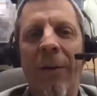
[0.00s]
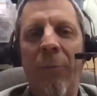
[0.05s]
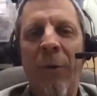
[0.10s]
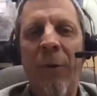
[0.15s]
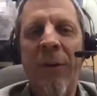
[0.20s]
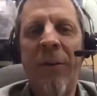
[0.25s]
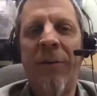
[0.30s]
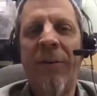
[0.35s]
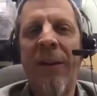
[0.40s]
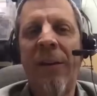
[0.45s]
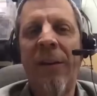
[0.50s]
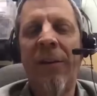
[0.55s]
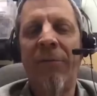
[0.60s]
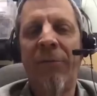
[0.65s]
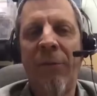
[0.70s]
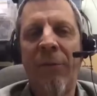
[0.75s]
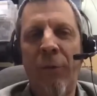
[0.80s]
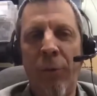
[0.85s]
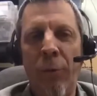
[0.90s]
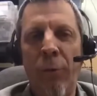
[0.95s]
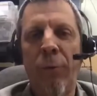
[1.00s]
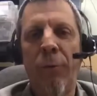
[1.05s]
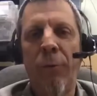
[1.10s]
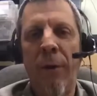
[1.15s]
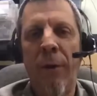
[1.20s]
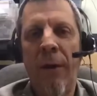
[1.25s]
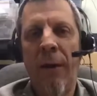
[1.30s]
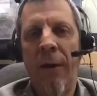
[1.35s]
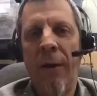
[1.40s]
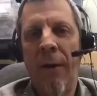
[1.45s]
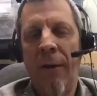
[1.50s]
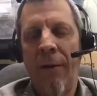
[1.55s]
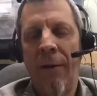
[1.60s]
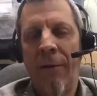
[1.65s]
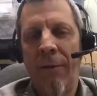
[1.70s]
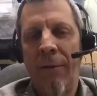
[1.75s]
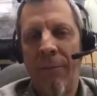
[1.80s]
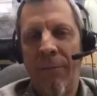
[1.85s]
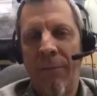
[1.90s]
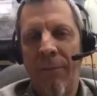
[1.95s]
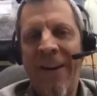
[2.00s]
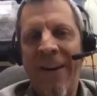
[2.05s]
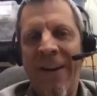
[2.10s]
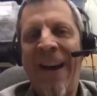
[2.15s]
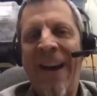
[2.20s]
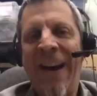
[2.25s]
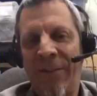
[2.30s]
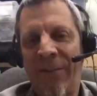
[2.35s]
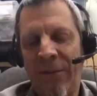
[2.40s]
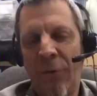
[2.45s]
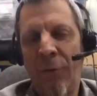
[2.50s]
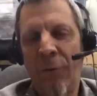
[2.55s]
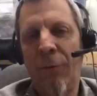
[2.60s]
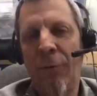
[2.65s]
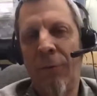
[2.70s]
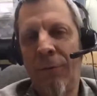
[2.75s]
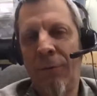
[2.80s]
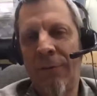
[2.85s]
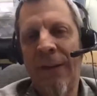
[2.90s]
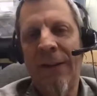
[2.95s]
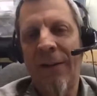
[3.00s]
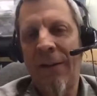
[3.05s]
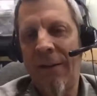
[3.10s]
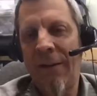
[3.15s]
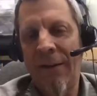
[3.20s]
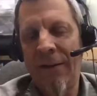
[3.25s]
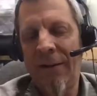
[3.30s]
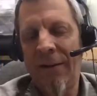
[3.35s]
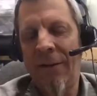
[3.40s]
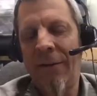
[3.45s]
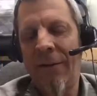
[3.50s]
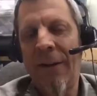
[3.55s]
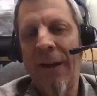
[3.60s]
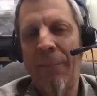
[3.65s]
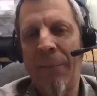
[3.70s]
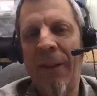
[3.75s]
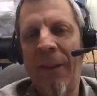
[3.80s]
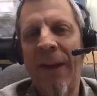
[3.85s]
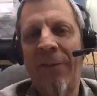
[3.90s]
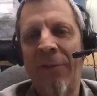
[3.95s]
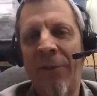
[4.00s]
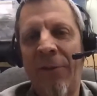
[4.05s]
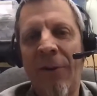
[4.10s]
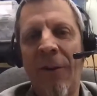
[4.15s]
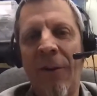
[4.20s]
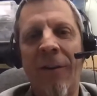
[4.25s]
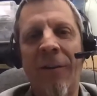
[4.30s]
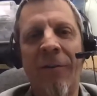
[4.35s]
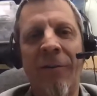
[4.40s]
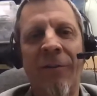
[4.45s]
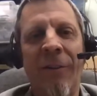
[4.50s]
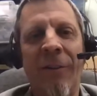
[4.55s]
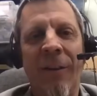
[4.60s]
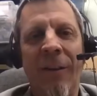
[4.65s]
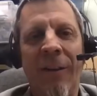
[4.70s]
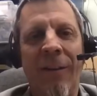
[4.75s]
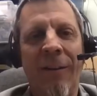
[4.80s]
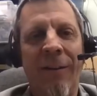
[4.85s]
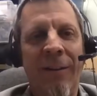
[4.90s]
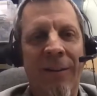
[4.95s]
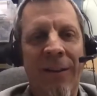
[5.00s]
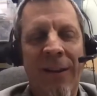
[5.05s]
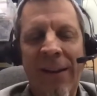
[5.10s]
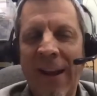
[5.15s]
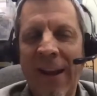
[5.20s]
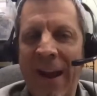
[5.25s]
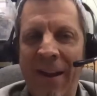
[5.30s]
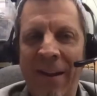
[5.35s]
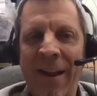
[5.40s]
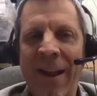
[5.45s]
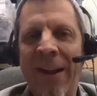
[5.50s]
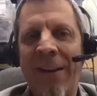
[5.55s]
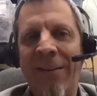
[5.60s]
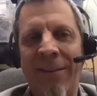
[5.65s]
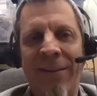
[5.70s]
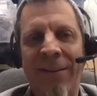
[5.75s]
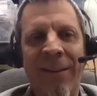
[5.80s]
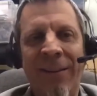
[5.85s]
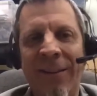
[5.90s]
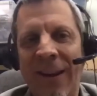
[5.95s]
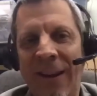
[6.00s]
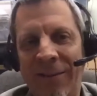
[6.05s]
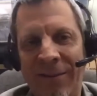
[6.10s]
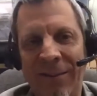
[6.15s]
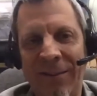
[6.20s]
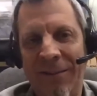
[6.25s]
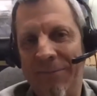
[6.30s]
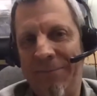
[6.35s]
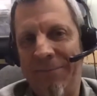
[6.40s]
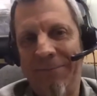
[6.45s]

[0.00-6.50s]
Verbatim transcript: when you think of cool, fast, cool, like you know, hip electric cars, do you think Cadillac or you think Tesla?